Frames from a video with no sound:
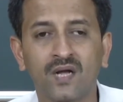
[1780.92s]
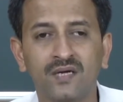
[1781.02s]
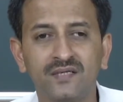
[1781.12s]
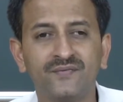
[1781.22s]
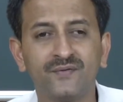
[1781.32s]

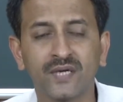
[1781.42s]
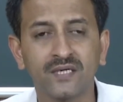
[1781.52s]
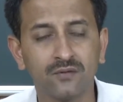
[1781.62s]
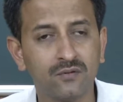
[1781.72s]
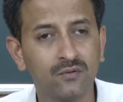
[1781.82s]
If you
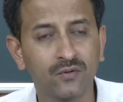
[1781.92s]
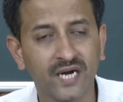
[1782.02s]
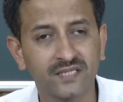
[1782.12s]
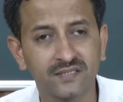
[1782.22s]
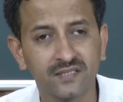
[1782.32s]
can look
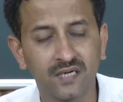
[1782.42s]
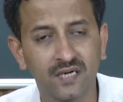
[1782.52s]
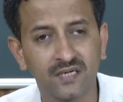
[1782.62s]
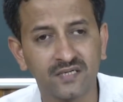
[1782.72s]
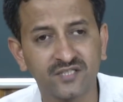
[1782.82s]
at
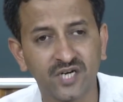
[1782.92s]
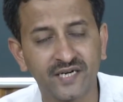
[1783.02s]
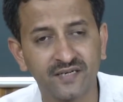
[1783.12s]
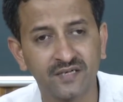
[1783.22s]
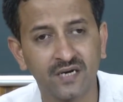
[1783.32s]

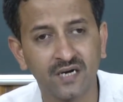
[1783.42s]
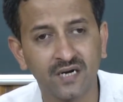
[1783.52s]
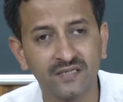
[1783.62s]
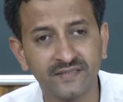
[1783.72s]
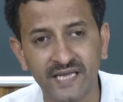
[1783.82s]
Richard
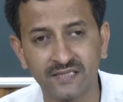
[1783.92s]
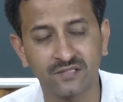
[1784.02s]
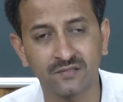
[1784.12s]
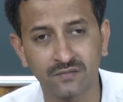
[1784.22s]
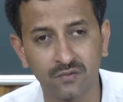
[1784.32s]

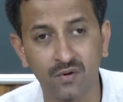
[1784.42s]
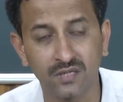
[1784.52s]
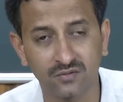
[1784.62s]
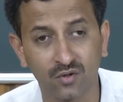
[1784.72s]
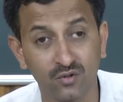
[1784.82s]
Day's
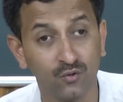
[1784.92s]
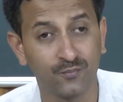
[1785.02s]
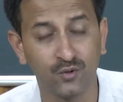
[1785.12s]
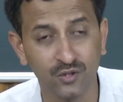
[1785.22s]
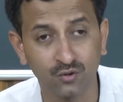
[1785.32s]
works on
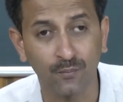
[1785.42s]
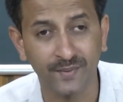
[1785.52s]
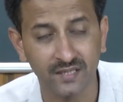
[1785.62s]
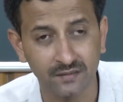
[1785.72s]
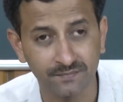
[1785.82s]

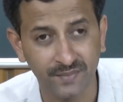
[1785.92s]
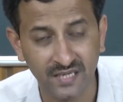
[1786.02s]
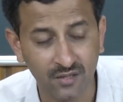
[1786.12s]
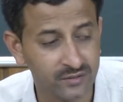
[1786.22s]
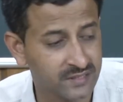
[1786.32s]
utopian
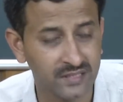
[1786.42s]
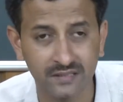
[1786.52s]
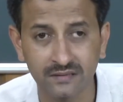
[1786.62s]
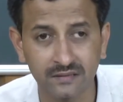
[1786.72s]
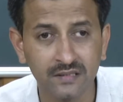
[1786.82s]
pedagogy
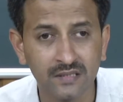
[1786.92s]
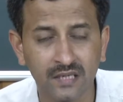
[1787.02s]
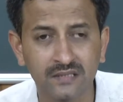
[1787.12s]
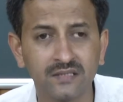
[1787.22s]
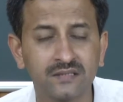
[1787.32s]
and
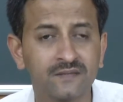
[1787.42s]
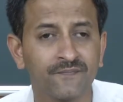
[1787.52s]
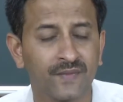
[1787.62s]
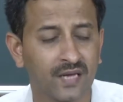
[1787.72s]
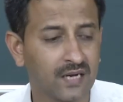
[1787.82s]
others,
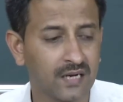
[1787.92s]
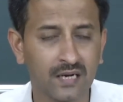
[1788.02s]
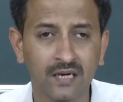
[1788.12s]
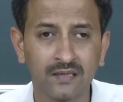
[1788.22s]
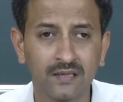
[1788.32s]

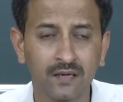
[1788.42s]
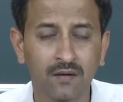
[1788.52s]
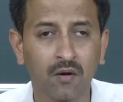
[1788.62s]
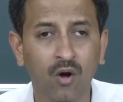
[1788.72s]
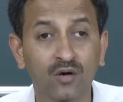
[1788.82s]

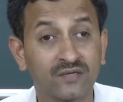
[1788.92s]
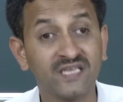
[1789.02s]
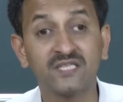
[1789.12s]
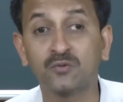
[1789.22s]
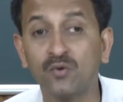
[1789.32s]
or
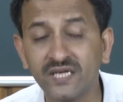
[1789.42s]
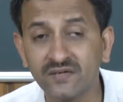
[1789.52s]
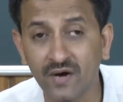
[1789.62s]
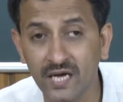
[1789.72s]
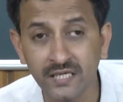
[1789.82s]
deschooling
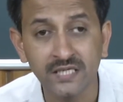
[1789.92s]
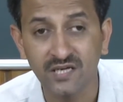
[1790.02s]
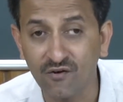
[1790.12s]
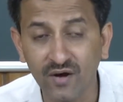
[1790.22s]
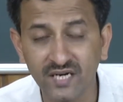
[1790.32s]
by
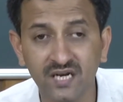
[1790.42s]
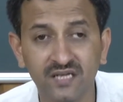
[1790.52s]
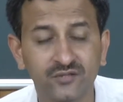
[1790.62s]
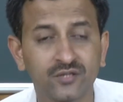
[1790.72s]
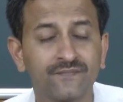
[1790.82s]
Ivan
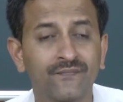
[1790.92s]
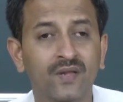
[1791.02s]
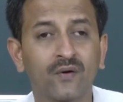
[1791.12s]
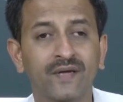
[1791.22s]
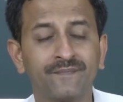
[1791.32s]
Illich.
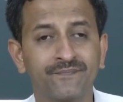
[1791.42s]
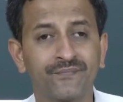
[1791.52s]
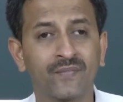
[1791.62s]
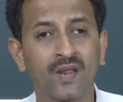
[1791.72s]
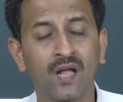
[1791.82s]
Okay.
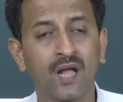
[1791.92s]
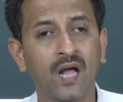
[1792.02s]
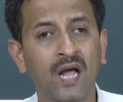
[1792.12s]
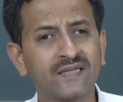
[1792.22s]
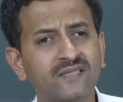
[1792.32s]

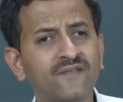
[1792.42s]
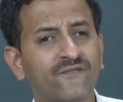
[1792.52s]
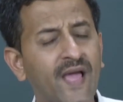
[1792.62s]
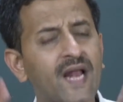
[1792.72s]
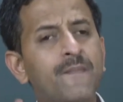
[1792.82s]
I think
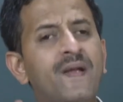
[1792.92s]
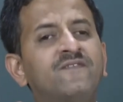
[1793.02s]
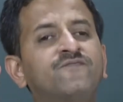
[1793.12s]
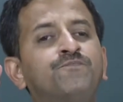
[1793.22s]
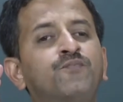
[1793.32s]
Feyerabend
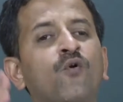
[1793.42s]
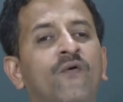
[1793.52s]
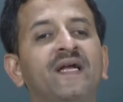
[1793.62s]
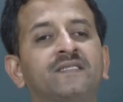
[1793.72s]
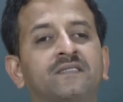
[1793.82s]

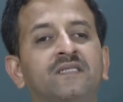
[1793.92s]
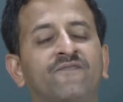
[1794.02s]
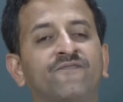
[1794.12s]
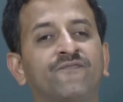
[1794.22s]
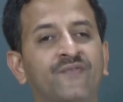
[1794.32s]
provides the
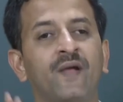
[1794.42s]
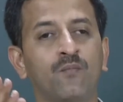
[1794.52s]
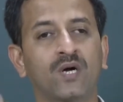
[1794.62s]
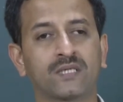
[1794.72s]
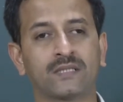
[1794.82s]

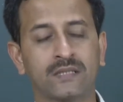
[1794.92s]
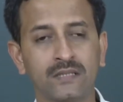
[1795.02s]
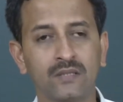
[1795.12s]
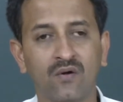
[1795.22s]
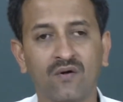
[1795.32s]
framework
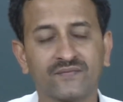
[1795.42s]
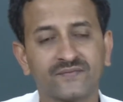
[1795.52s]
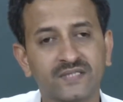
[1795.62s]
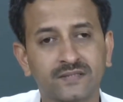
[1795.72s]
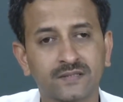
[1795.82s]
of
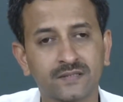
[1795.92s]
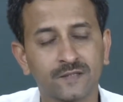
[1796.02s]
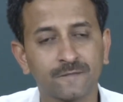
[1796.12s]
this,